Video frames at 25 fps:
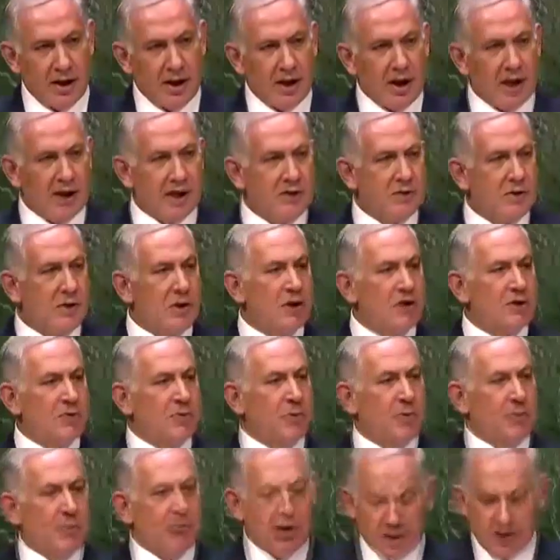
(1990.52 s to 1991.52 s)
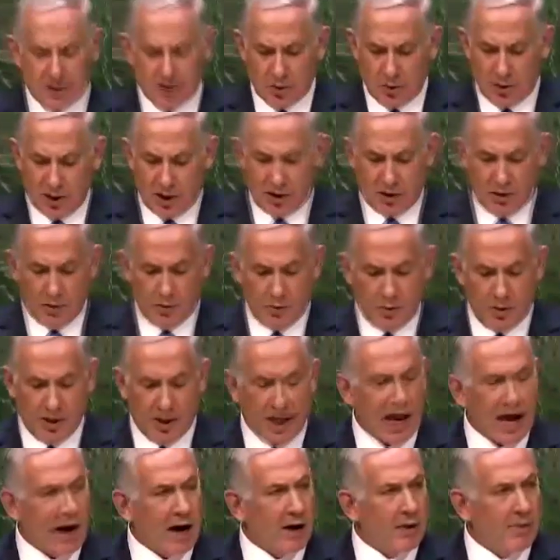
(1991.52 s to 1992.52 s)
Israel is prepared to work
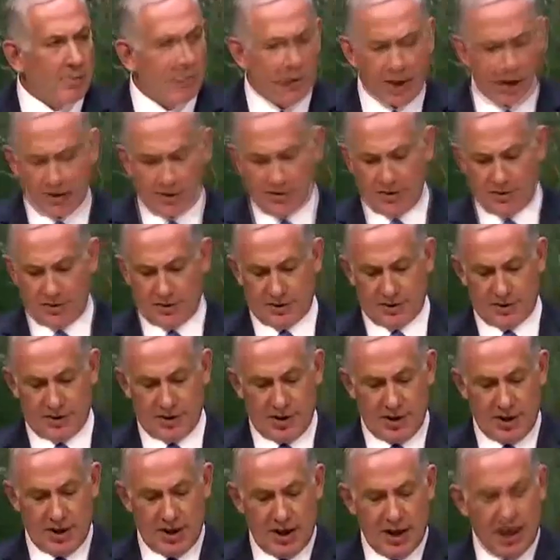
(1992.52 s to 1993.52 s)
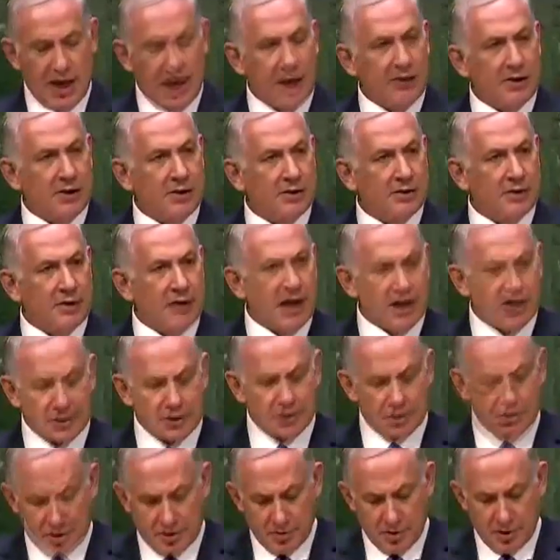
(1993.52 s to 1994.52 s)
with Arab partners and the
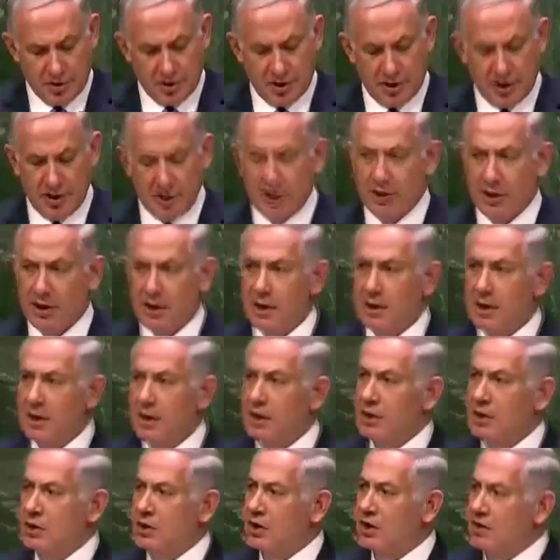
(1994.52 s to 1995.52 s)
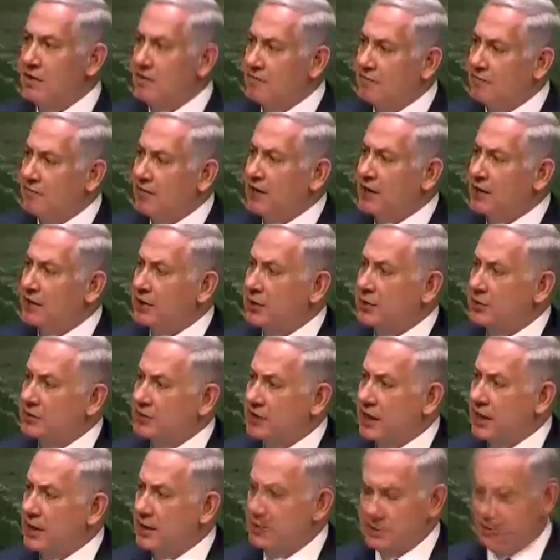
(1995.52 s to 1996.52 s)
international community to confront those
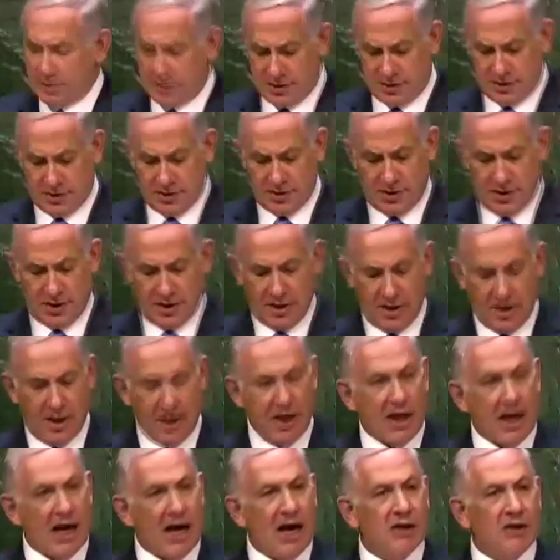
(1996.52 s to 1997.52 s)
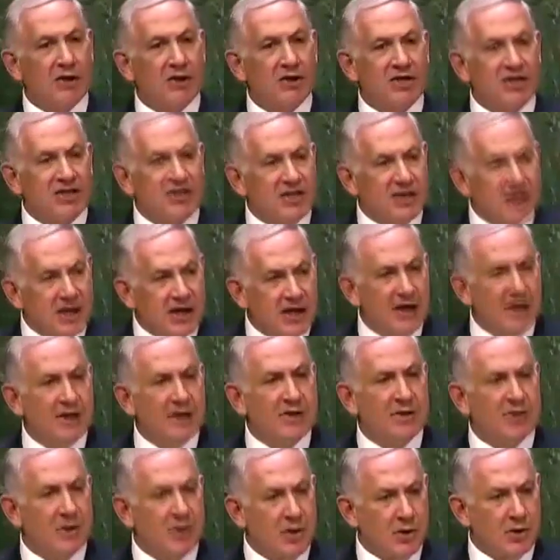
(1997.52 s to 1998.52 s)
dangers and to
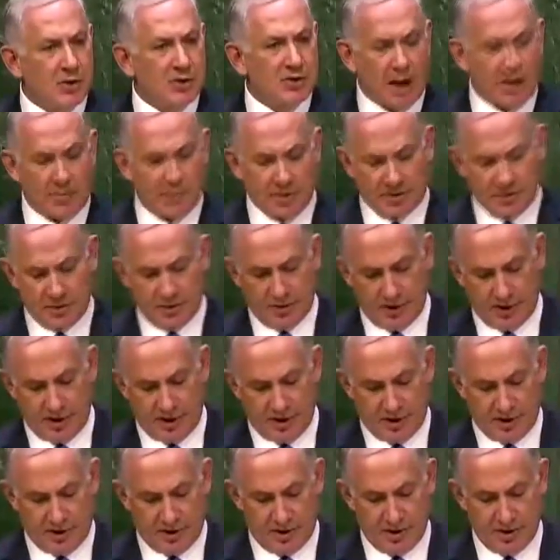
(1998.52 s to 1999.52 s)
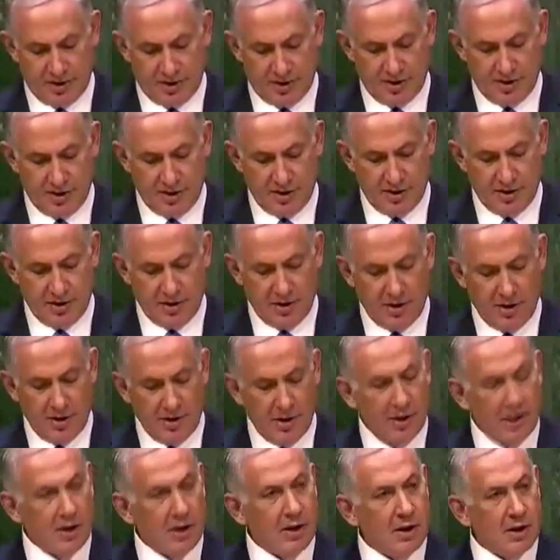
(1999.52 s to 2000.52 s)
seize those opportunities.
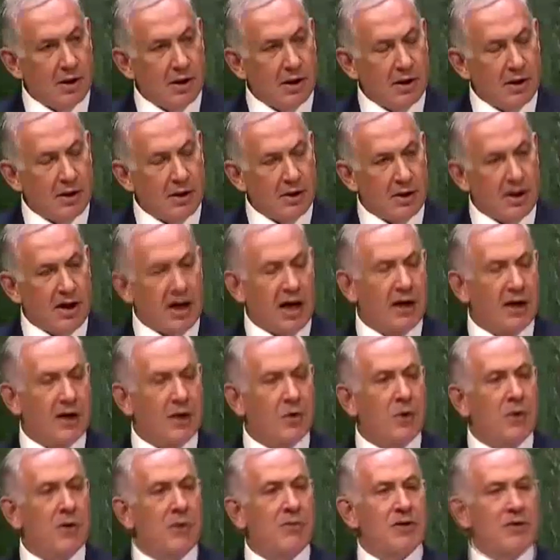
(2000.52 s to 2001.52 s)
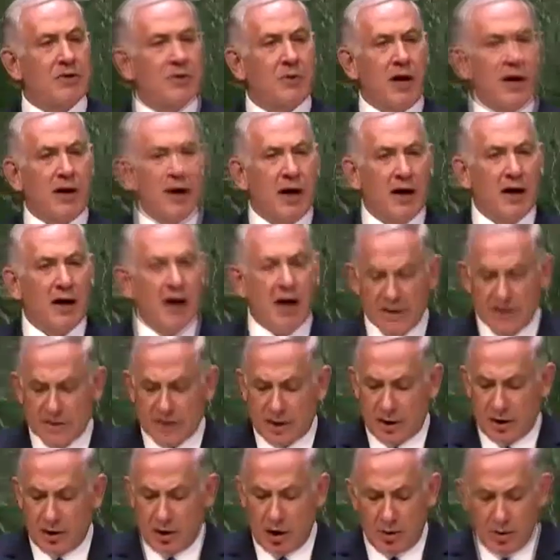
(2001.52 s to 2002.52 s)
Together we must recognize
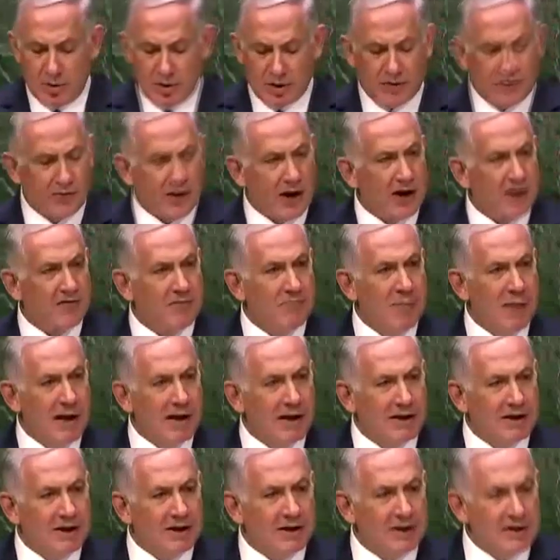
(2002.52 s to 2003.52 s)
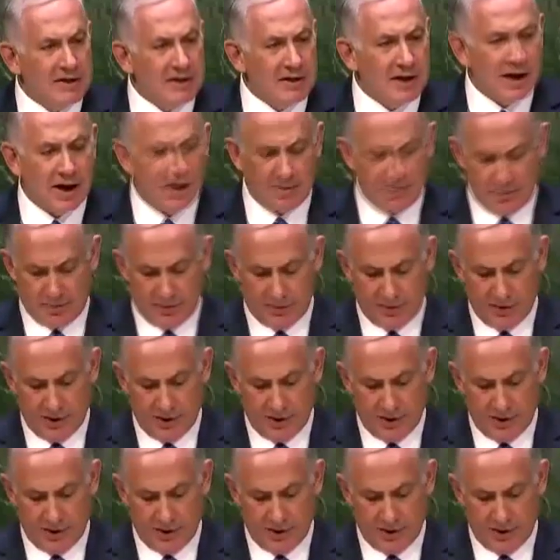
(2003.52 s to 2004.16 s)
the global threat of militant Islam,